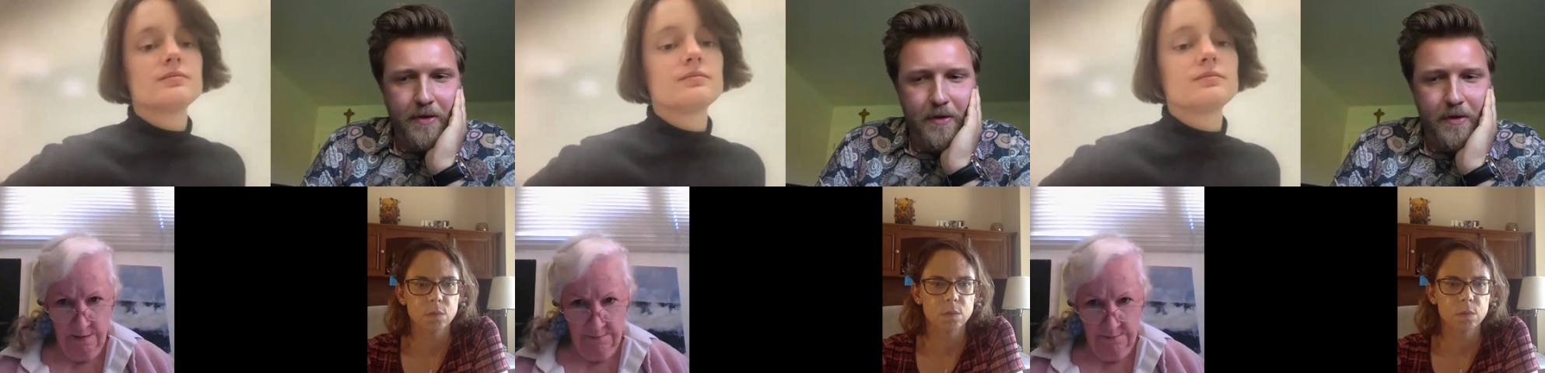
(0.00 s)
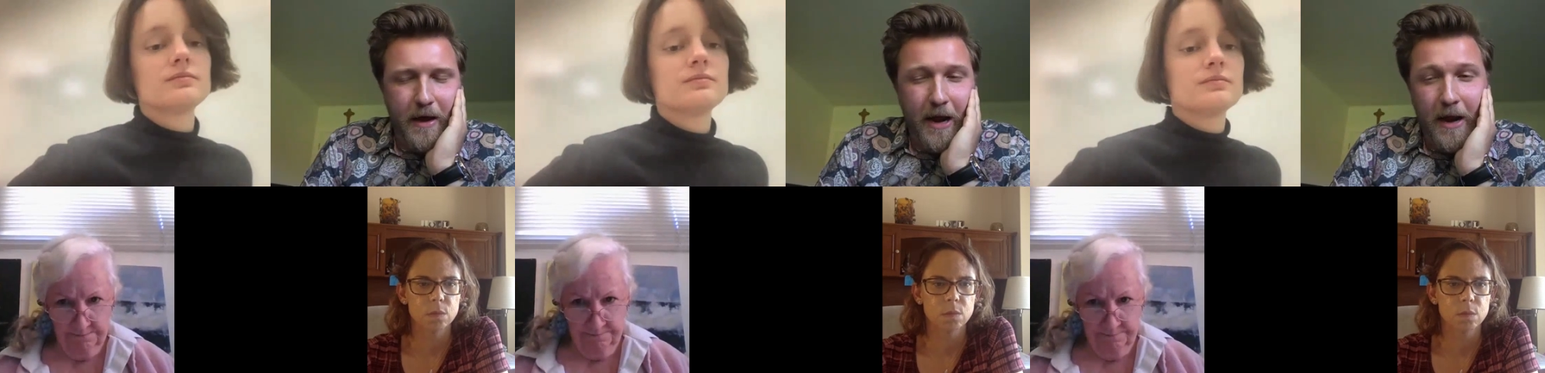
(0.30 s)

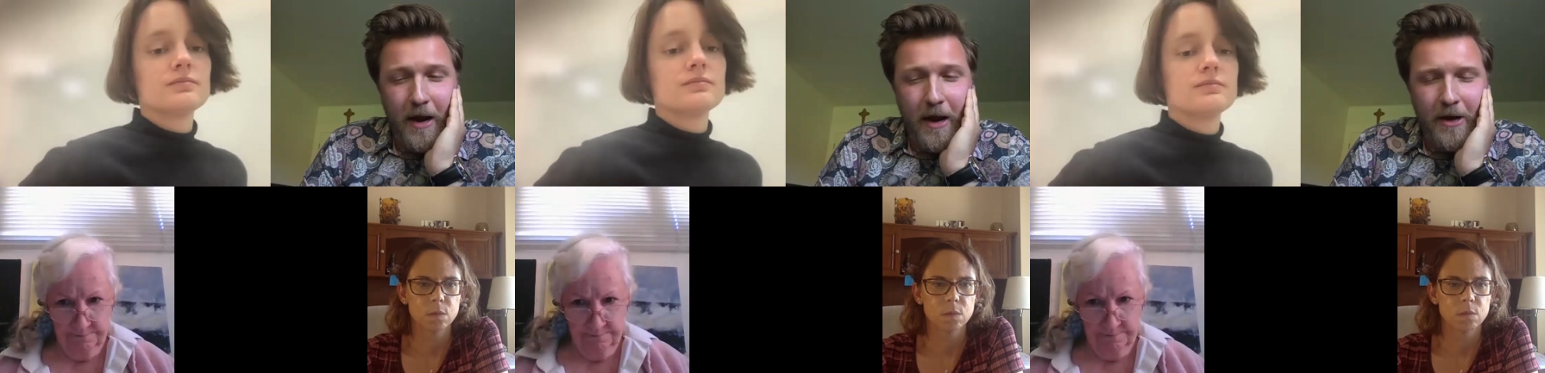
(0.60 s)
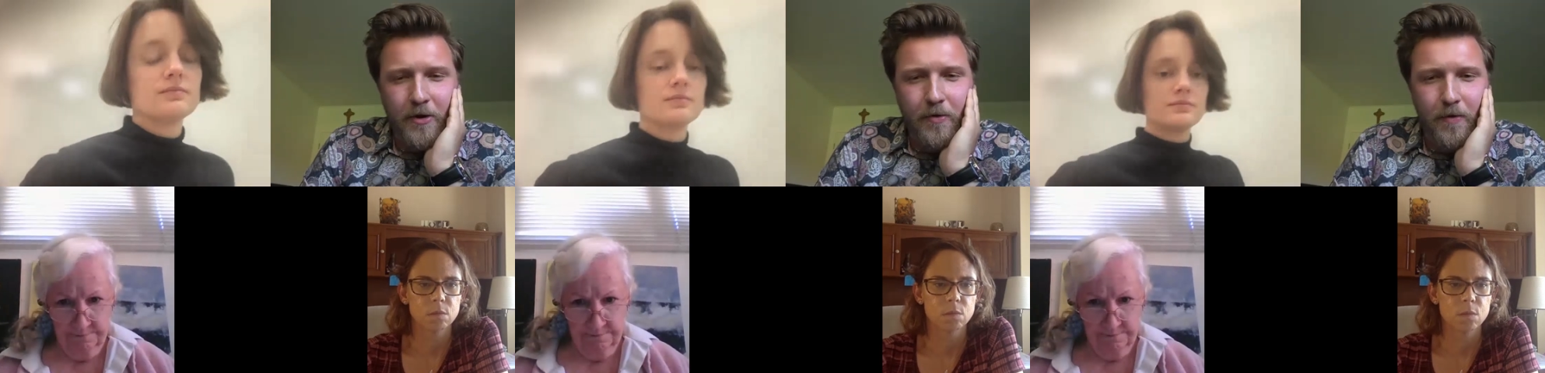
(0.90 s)
Speaker 1: That, uh,
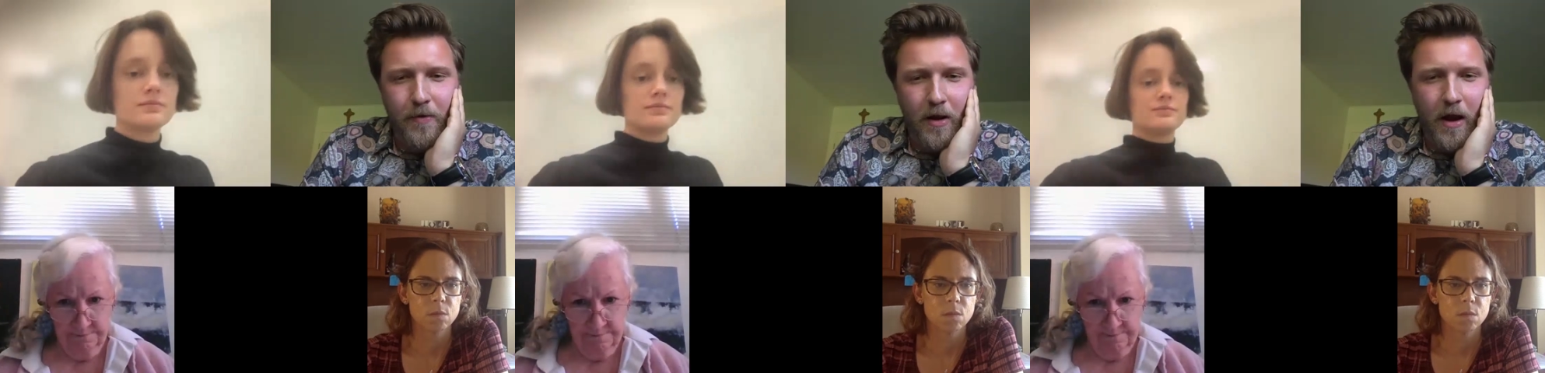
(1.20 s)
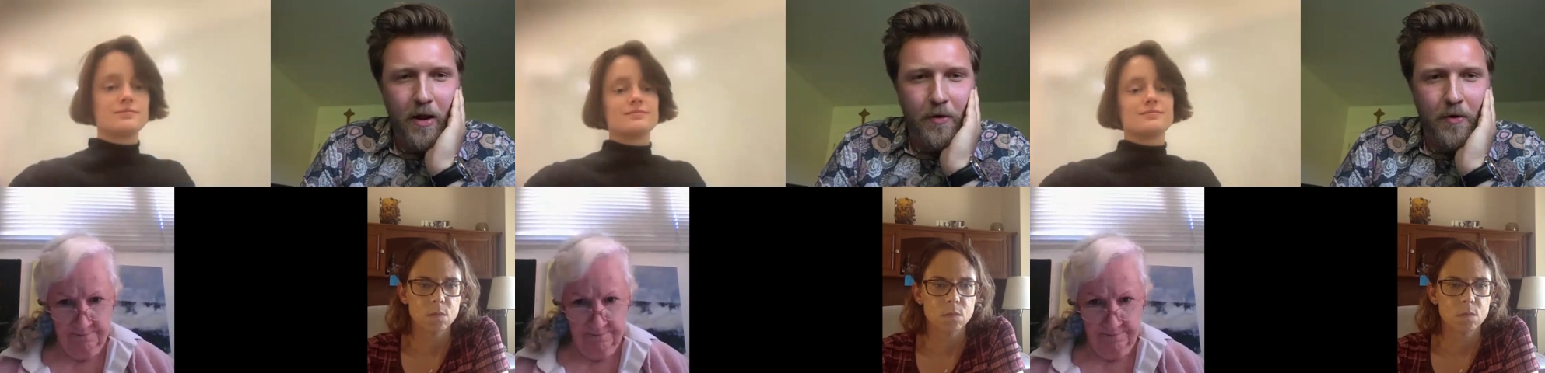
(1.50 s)
and I knew a,